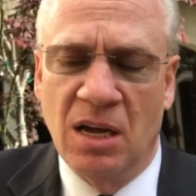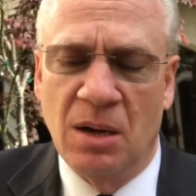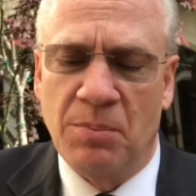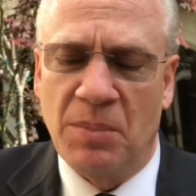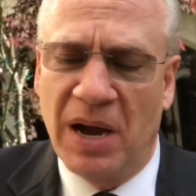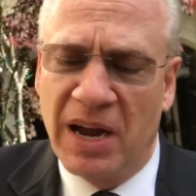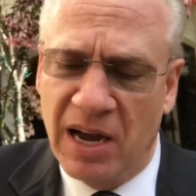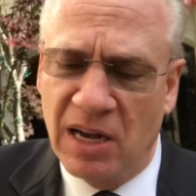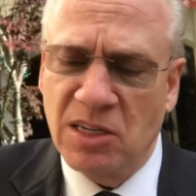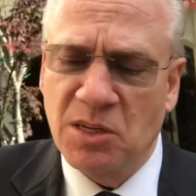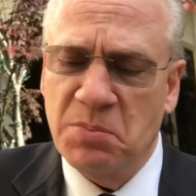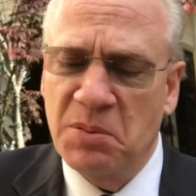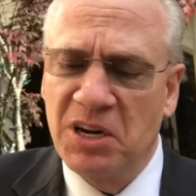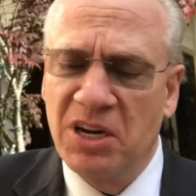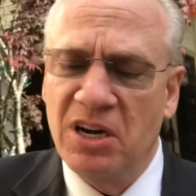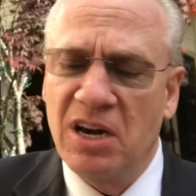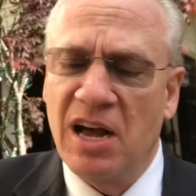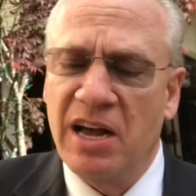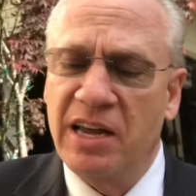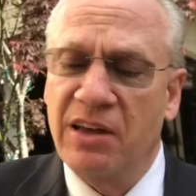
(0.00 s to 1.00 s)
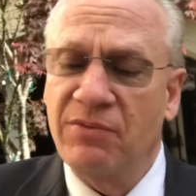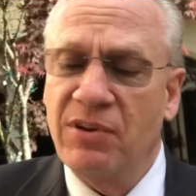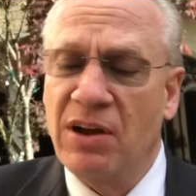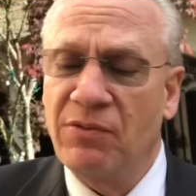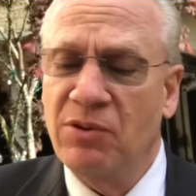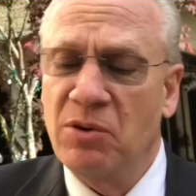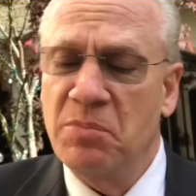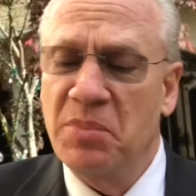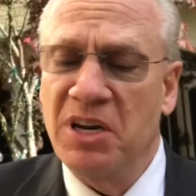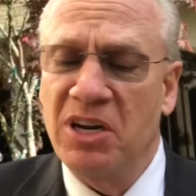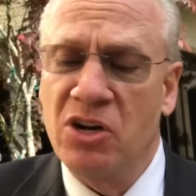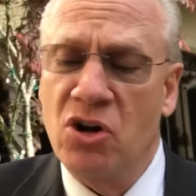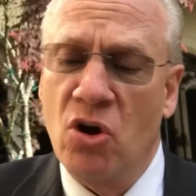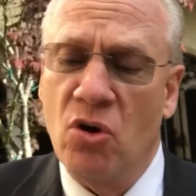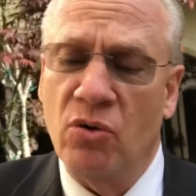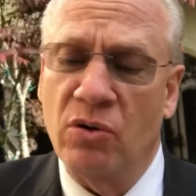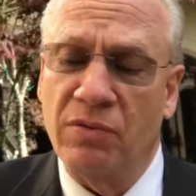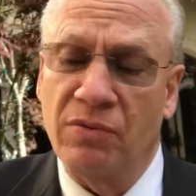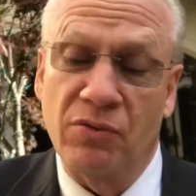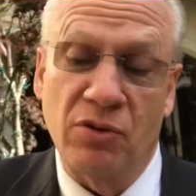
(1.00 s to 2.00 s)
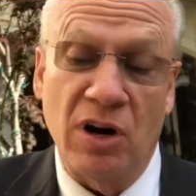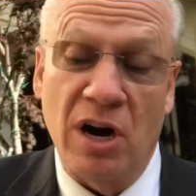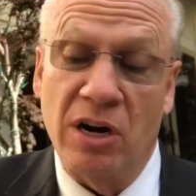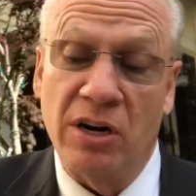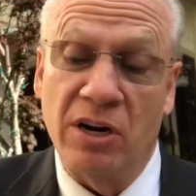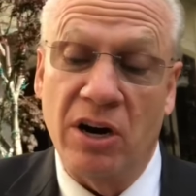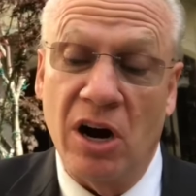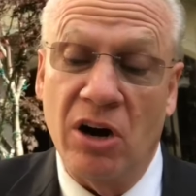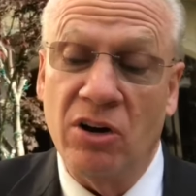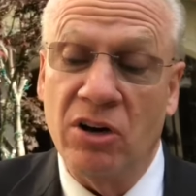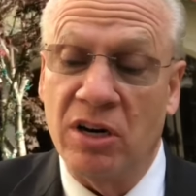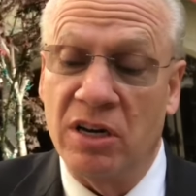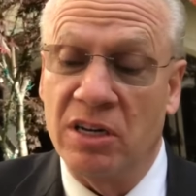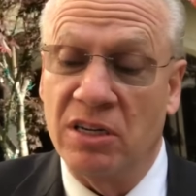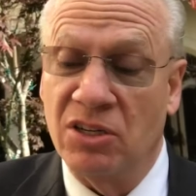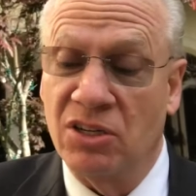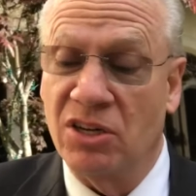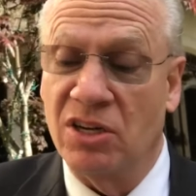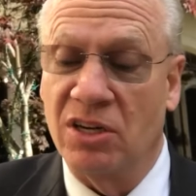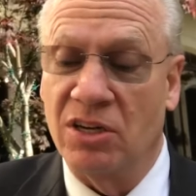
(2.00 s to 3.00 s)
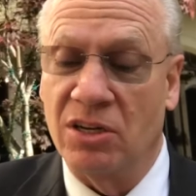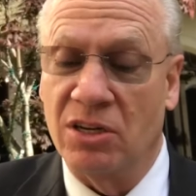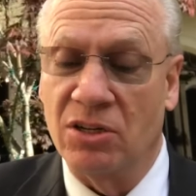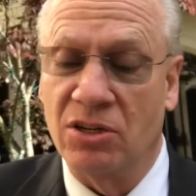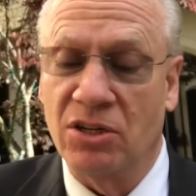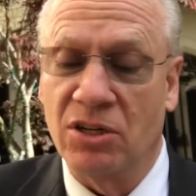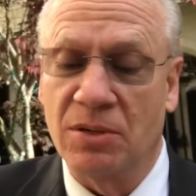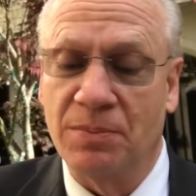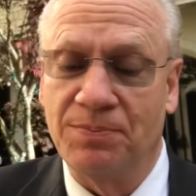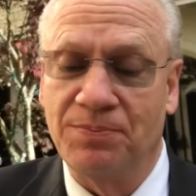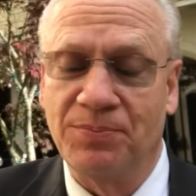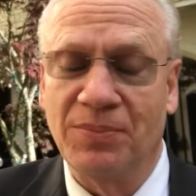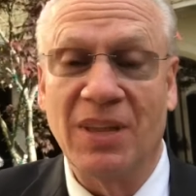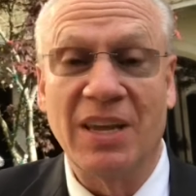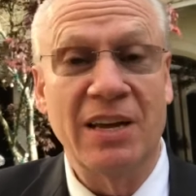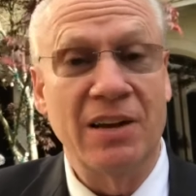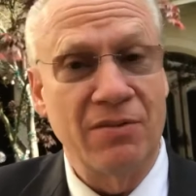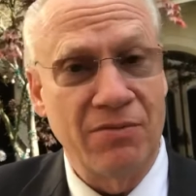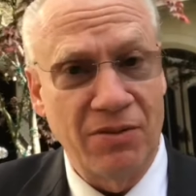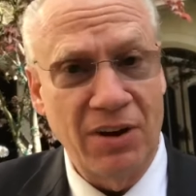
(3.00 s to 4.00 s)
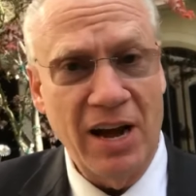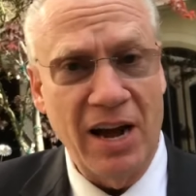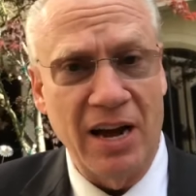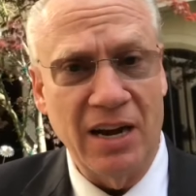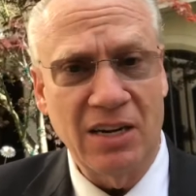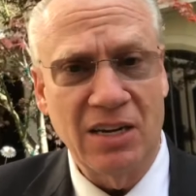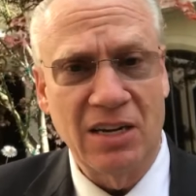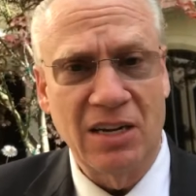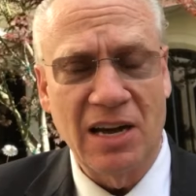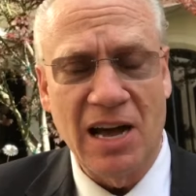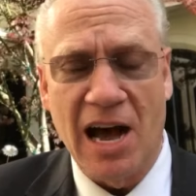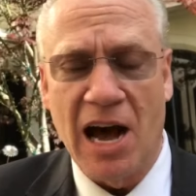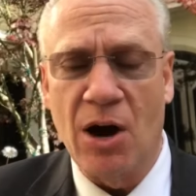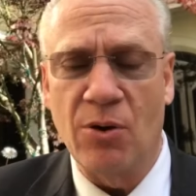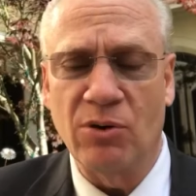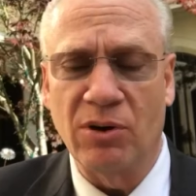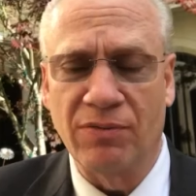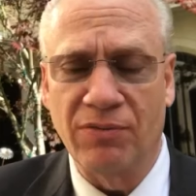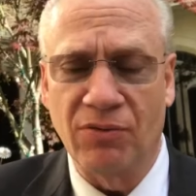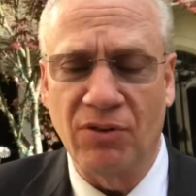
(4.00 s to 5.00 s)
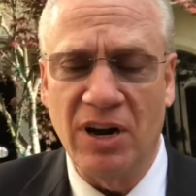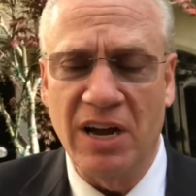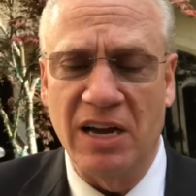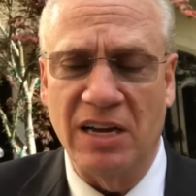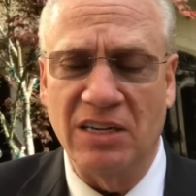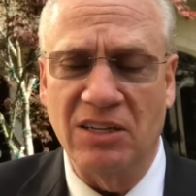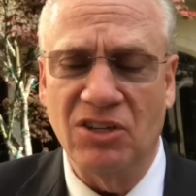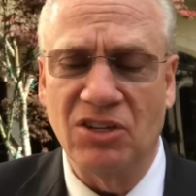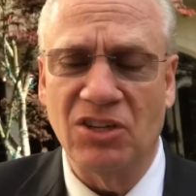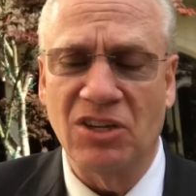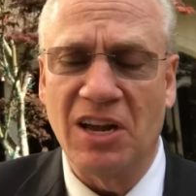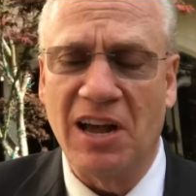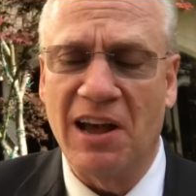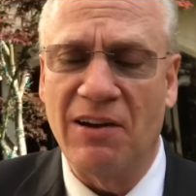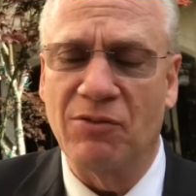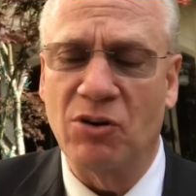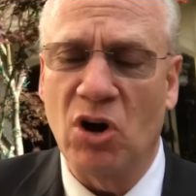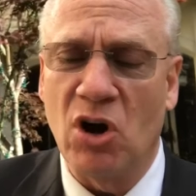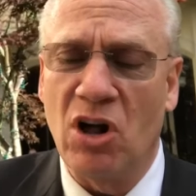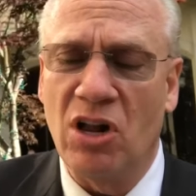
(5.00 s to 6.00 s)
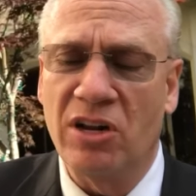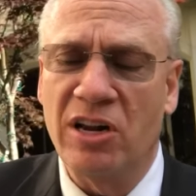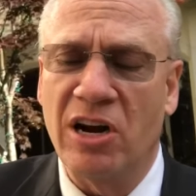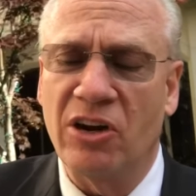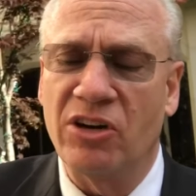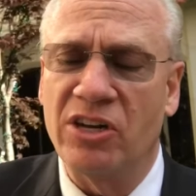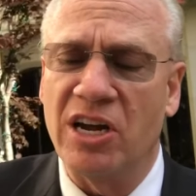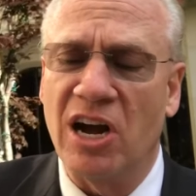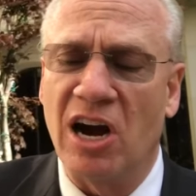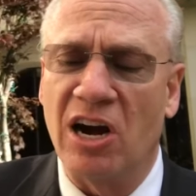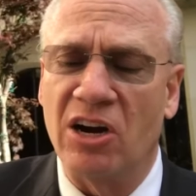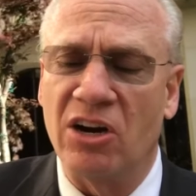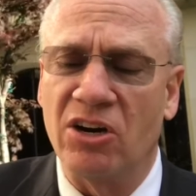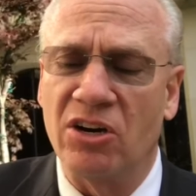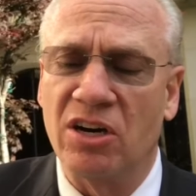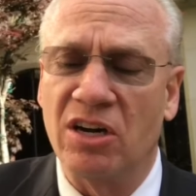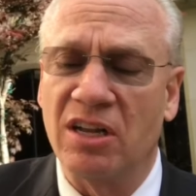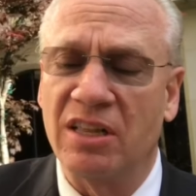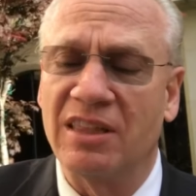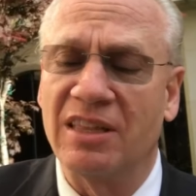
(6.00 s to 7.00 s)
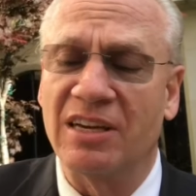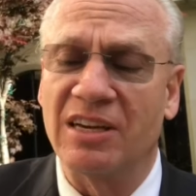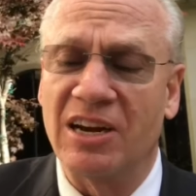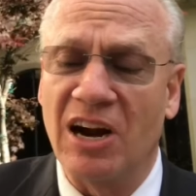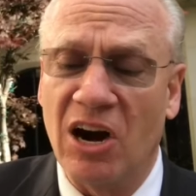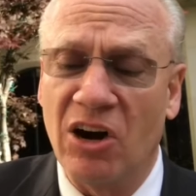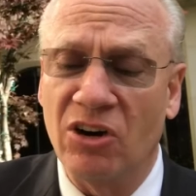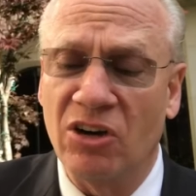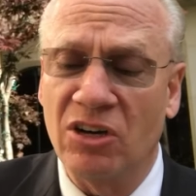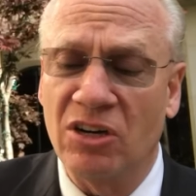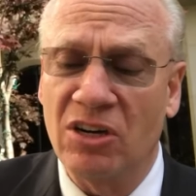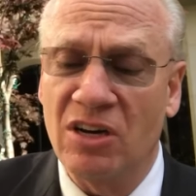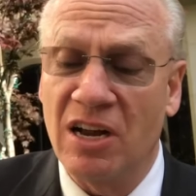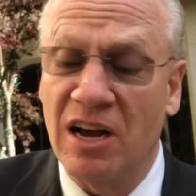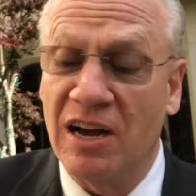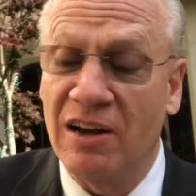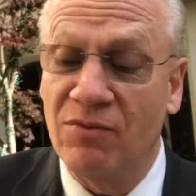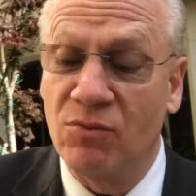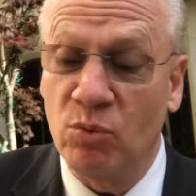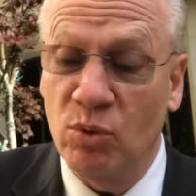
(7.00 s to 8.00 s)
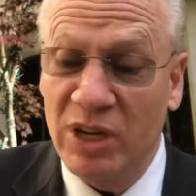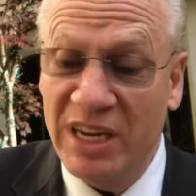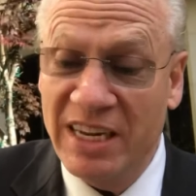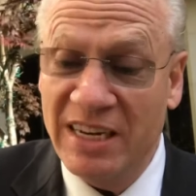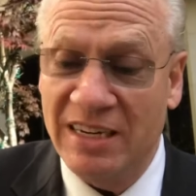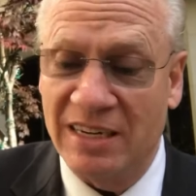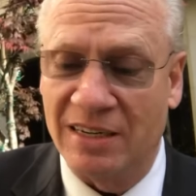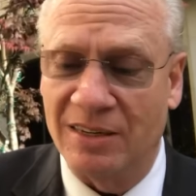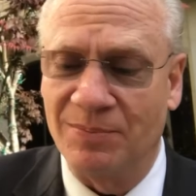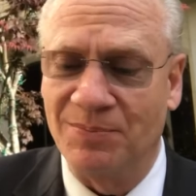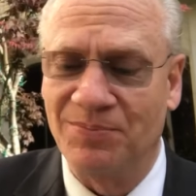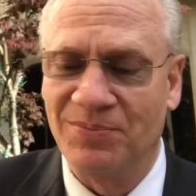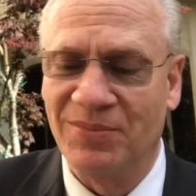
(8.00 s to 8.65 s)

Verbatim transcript: My husband and I have never been known for our gardening skills. In fact, our friends have called our yard the Garden of Whedon.